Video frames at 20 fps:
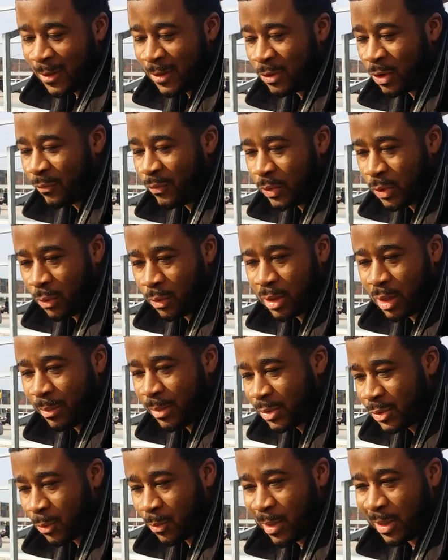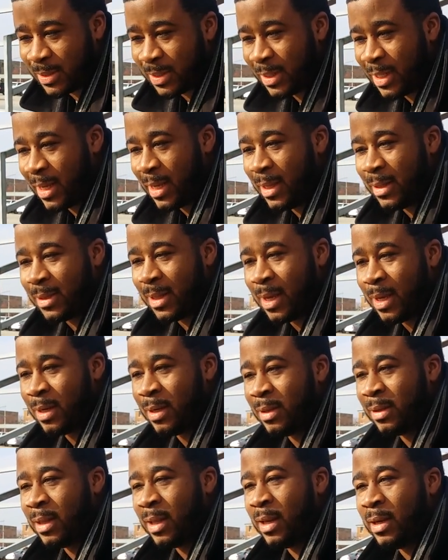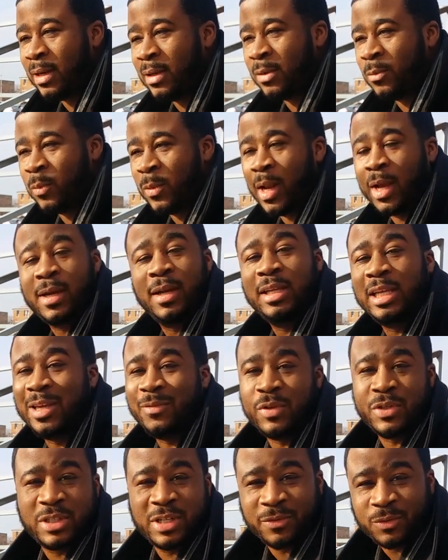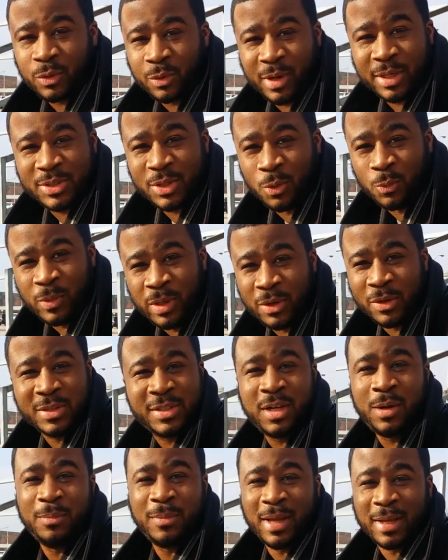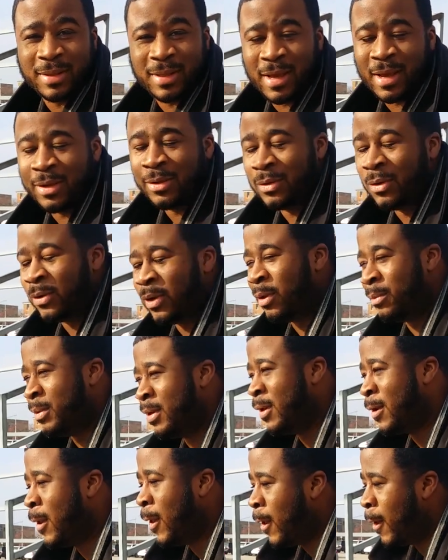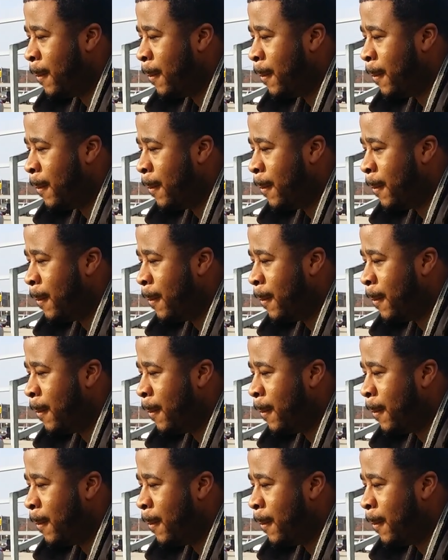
if you don't come into work today, then we're not going to give you shifts for the rest of the week or something like that. You know what I mean?